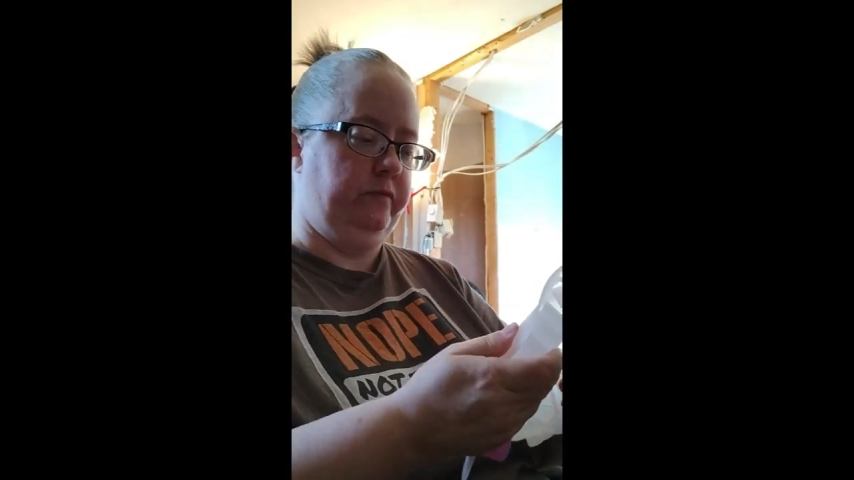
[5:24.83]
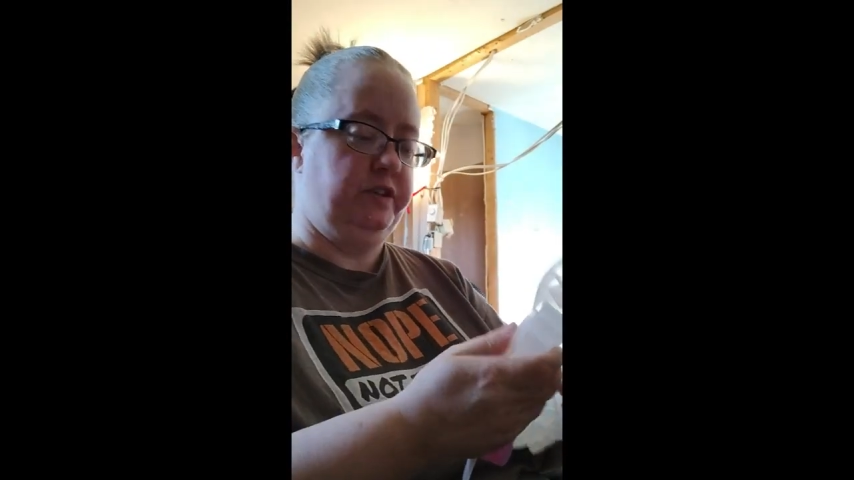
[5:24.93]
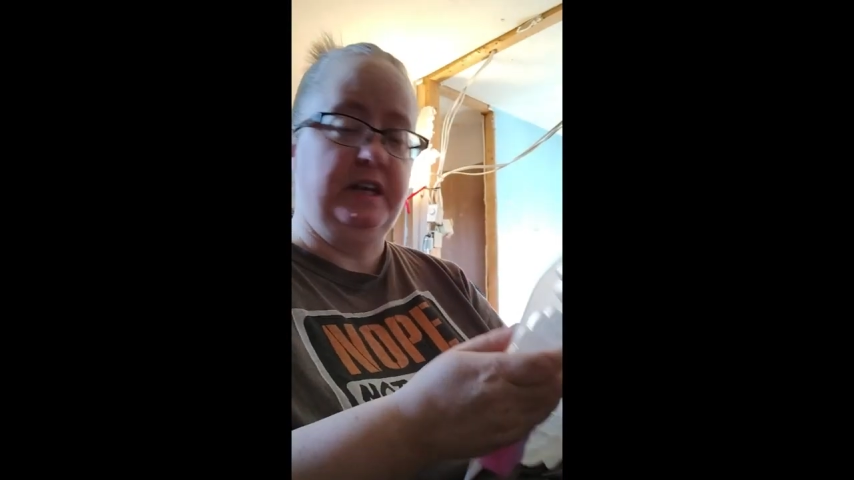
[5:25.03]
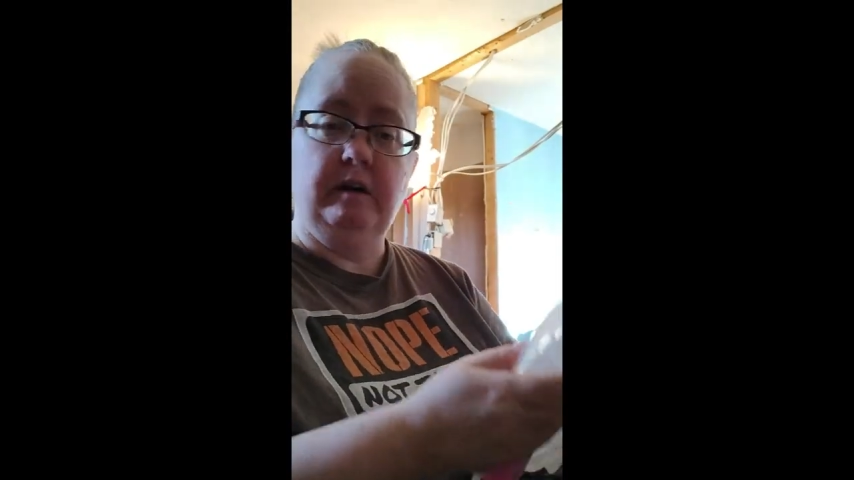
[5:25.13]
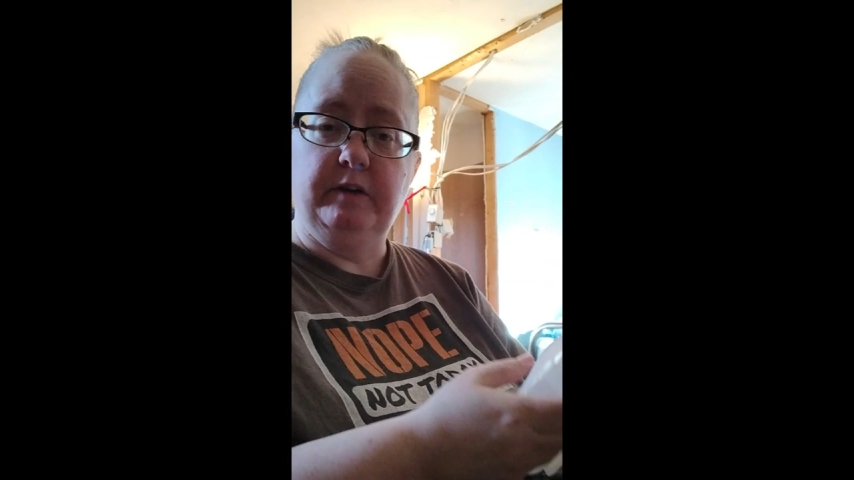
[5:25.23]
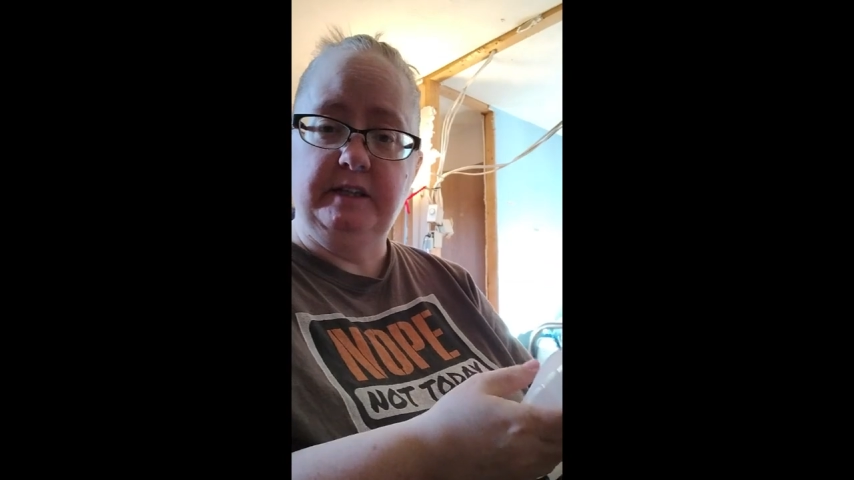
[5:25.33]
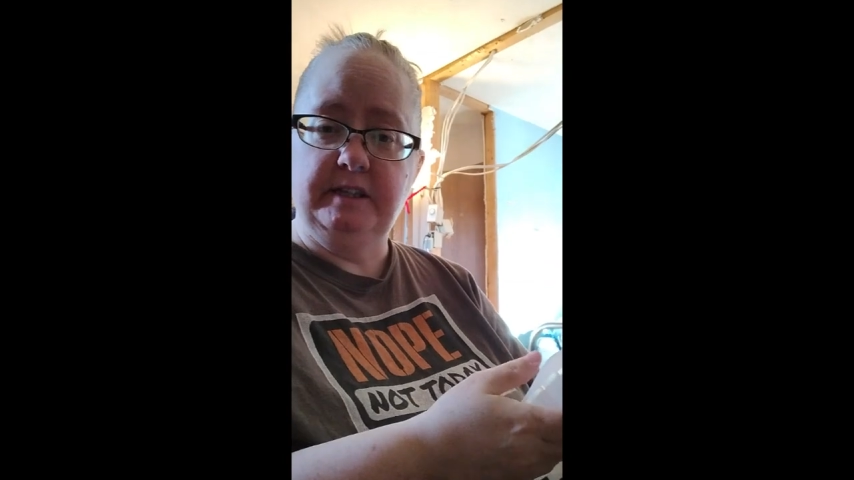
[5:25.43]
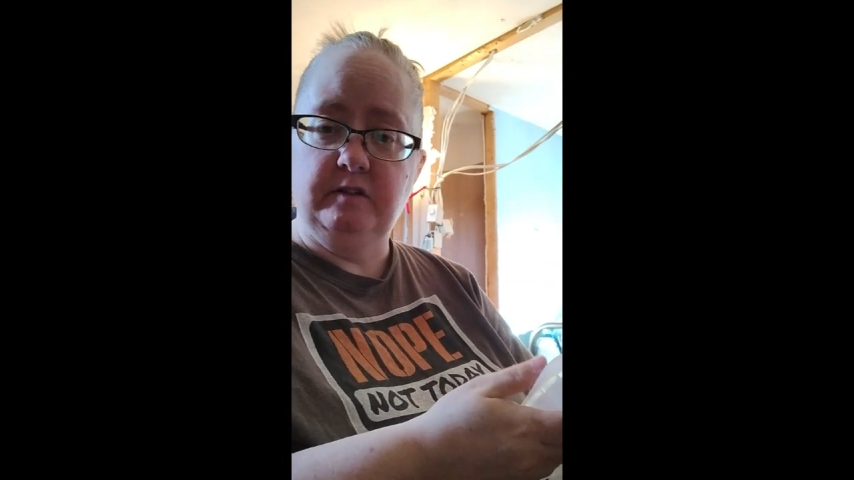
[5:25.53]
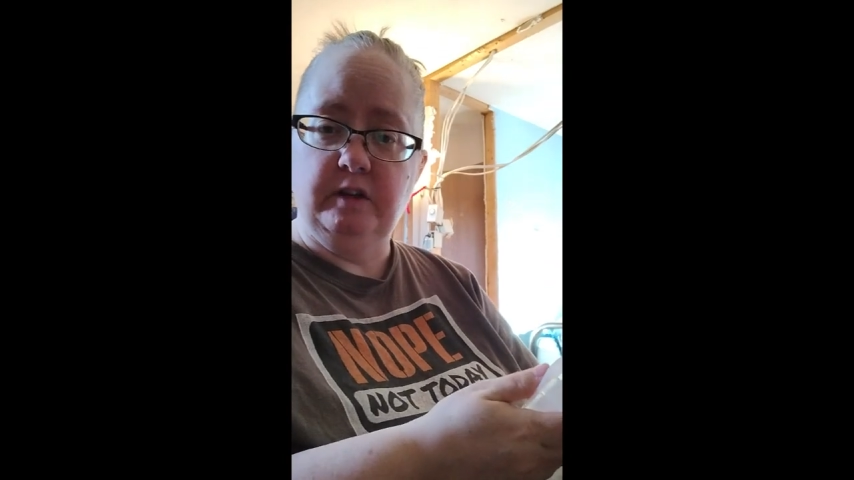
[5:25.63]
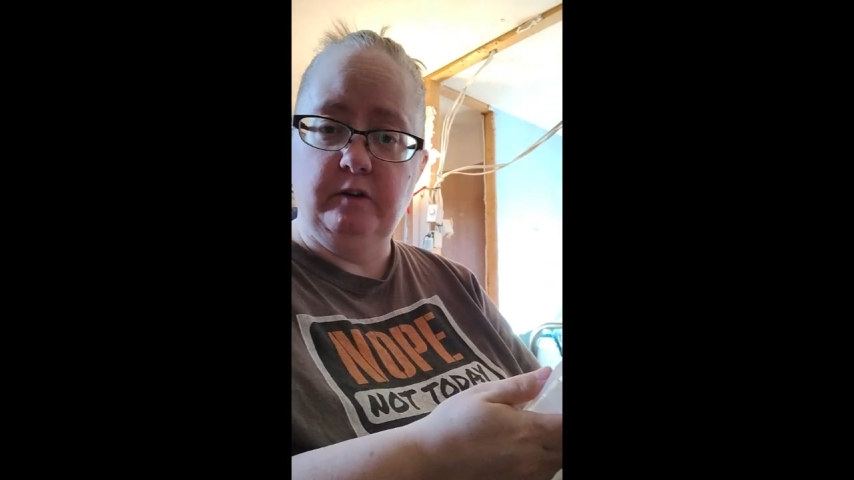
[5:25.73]
See how
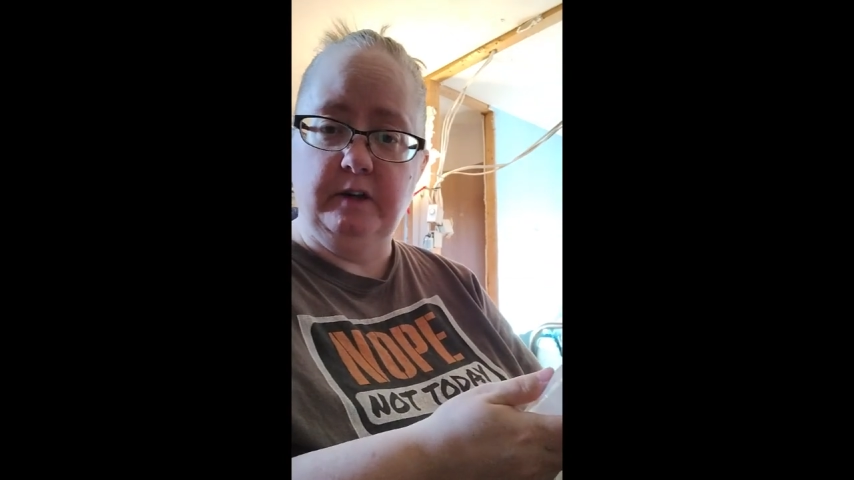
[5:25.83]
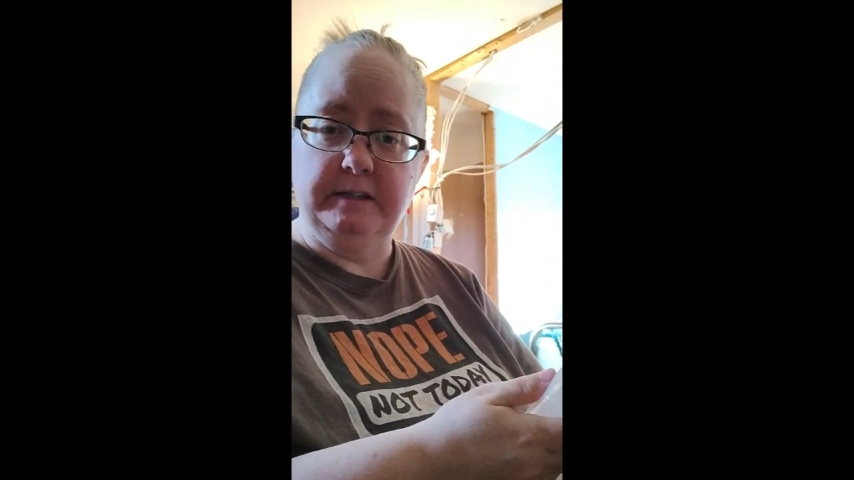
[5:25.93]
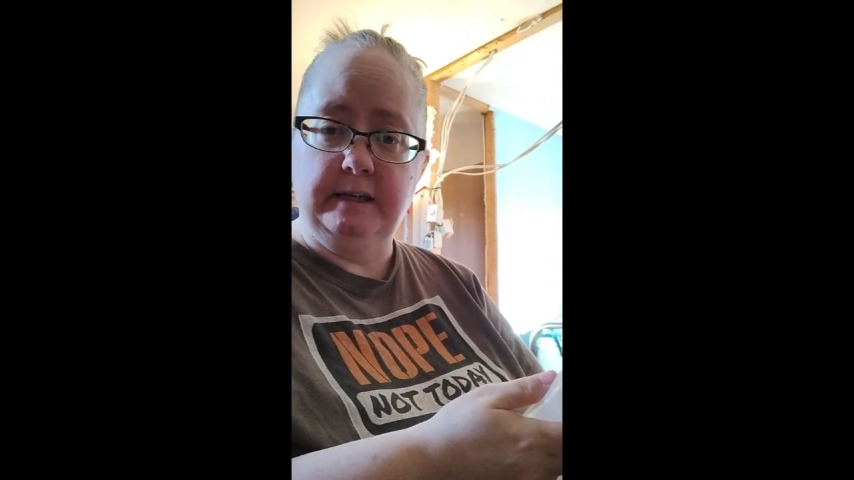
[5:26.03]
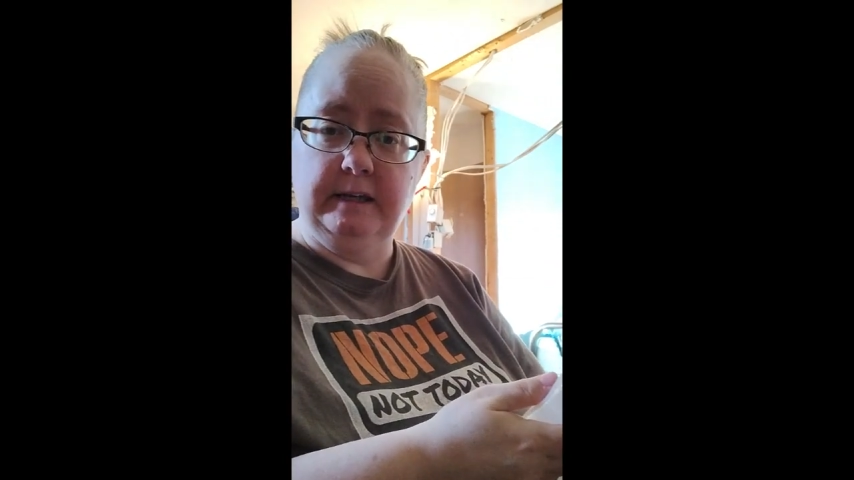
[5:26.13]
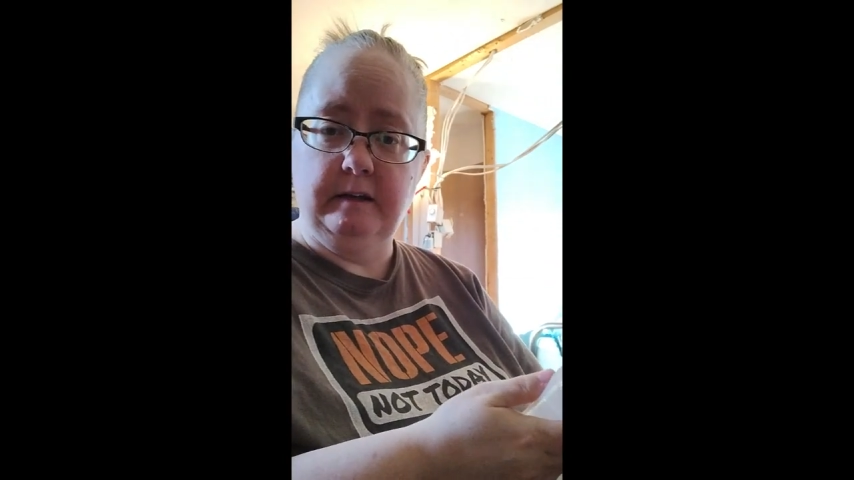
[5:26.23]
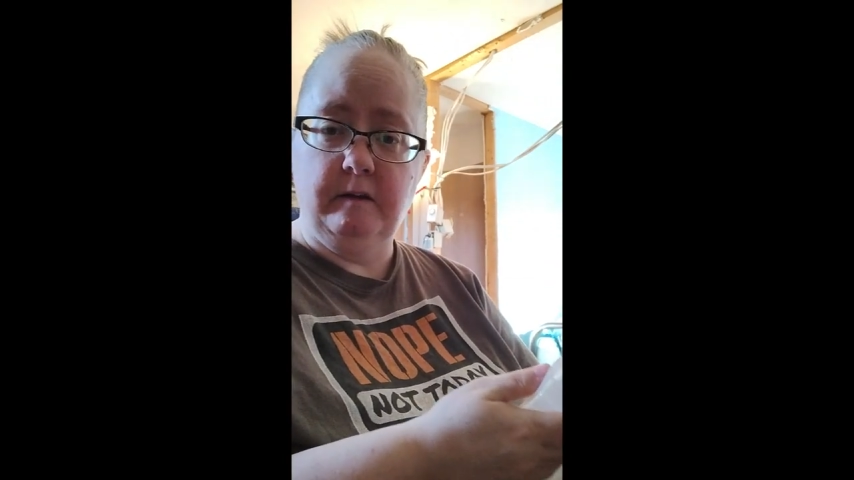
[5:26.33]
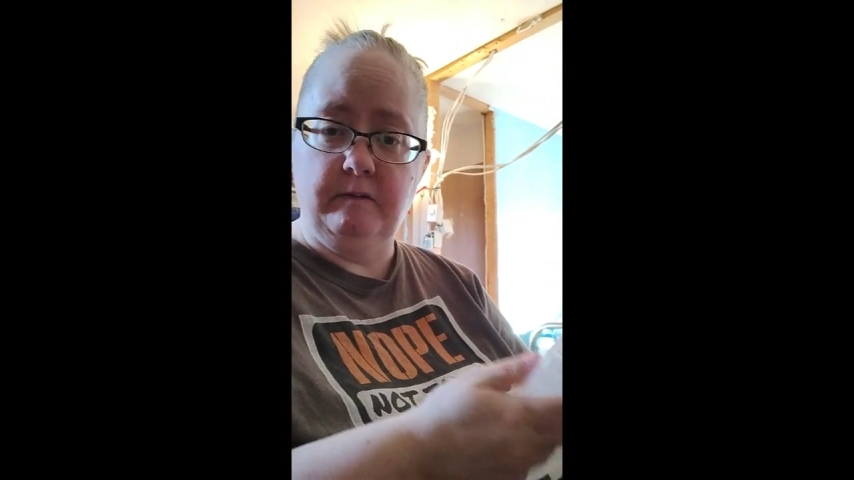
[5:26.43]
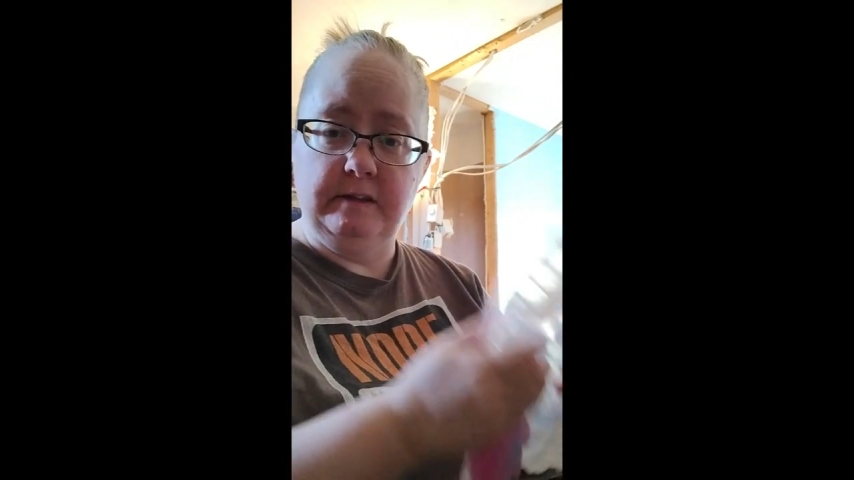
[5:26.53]
easy they are to take it out of